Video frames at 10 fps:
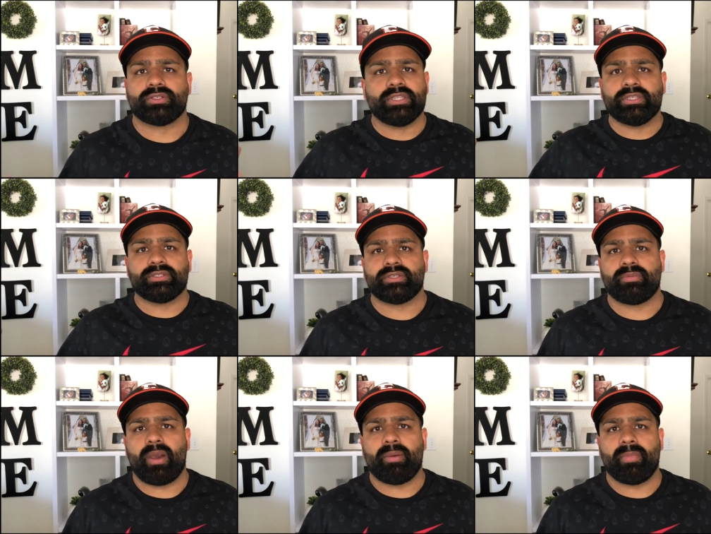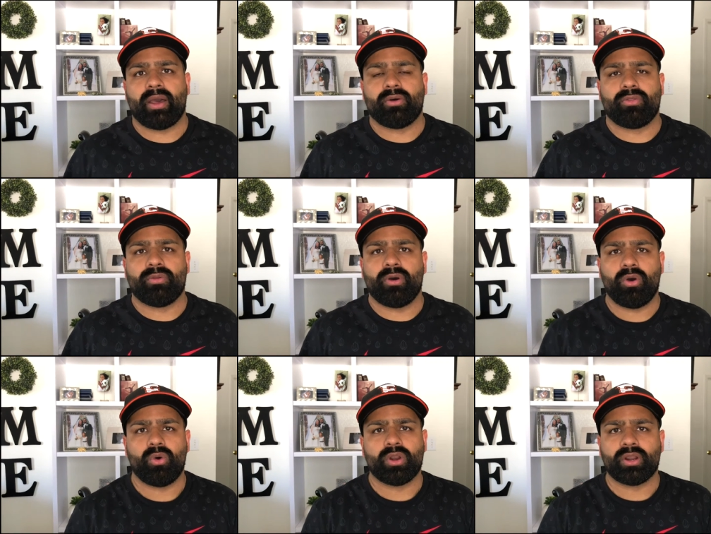sneezes in my mouth
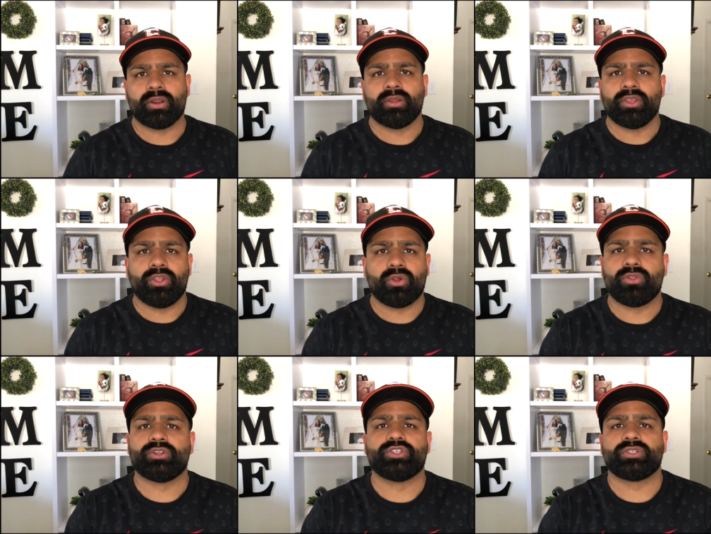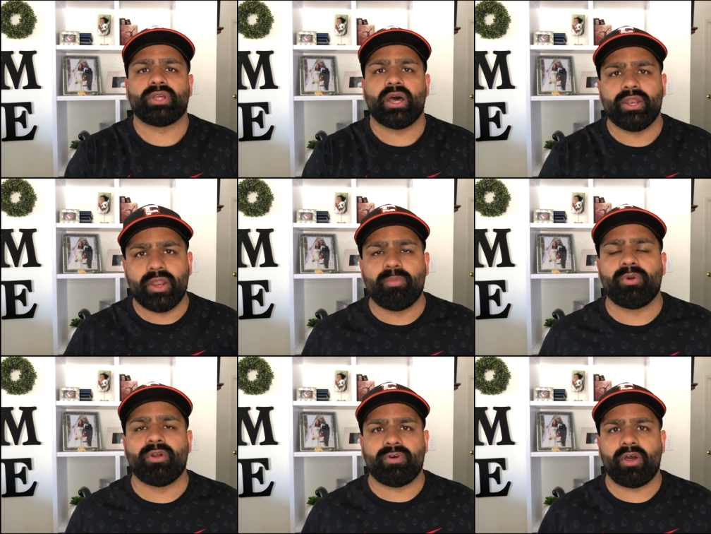or you know there's just a
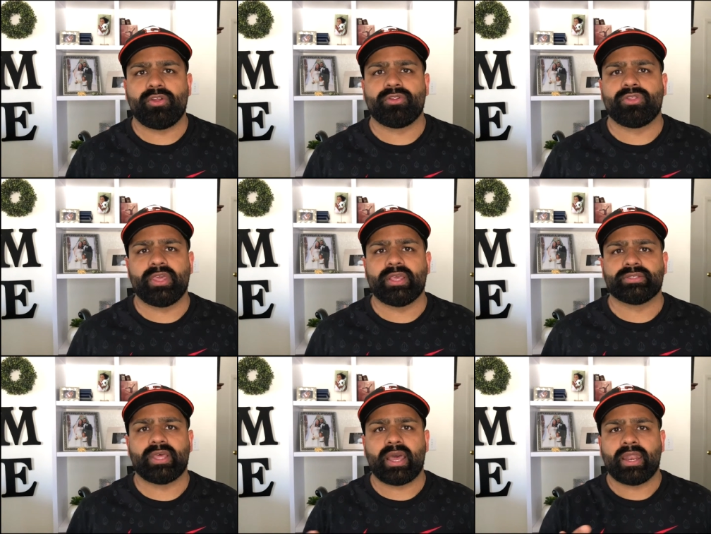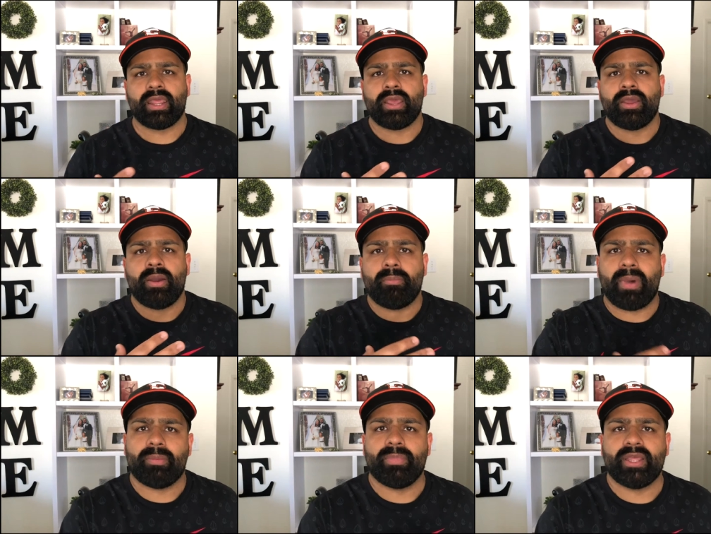number of other things that
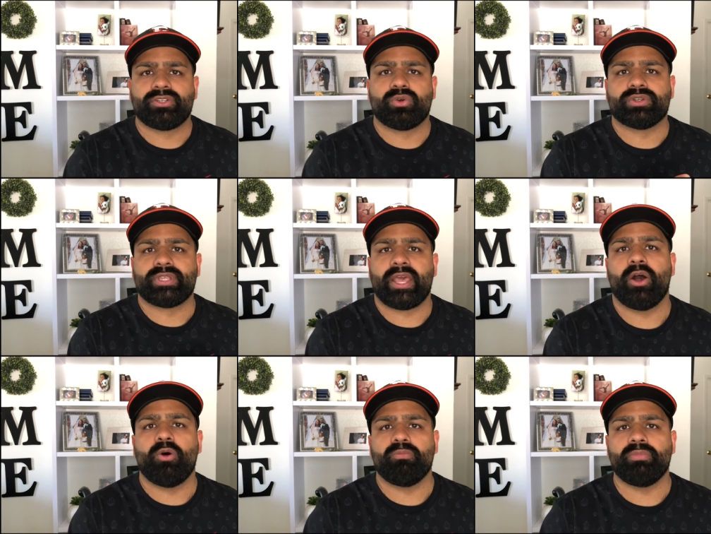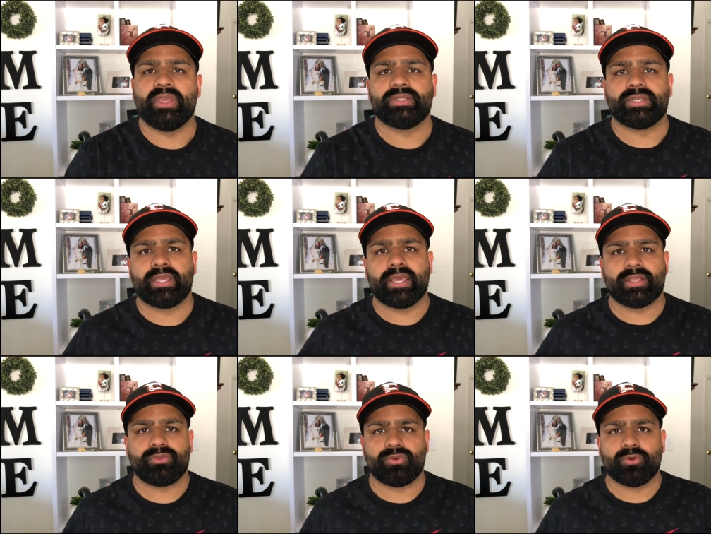my mentors helped me to
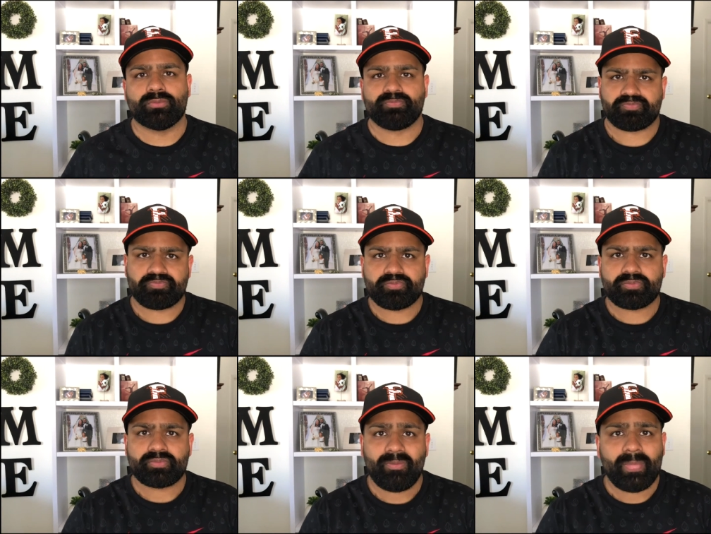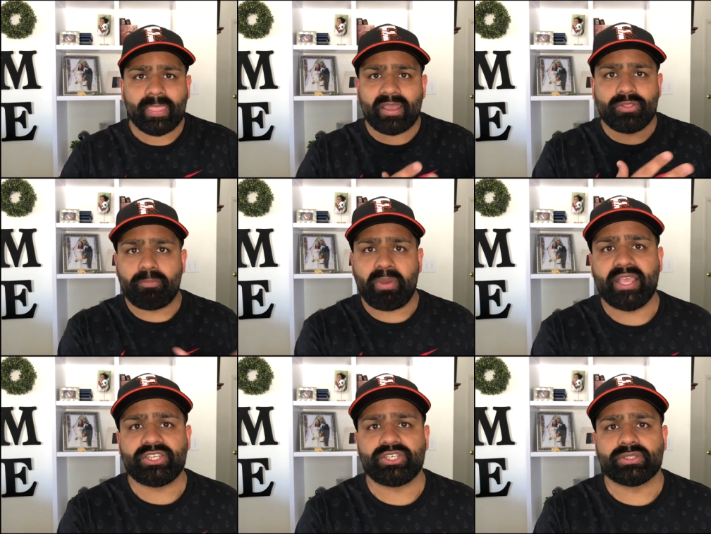get through the
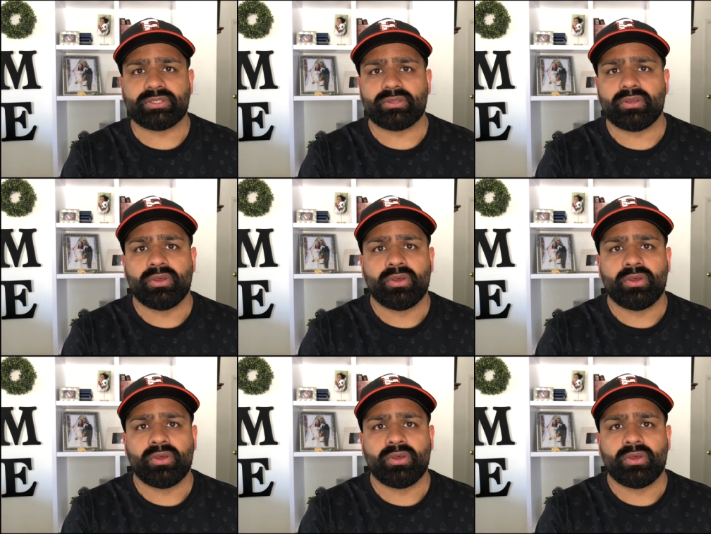patience